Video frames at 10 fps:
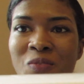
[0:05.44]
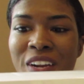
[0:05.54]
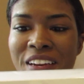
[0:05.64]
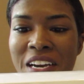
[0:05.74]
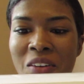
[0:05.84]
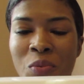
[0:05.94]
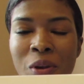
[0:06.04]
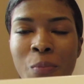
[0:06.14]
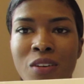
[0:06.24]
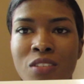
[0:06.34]
right now we're
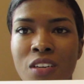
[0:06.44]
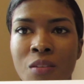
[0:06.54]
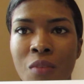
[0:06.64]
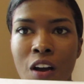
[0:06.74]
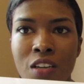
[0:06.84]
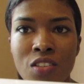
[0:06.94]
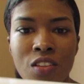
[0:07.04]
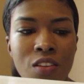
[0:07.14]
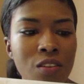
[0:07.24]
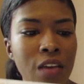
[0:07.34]
about to unbox the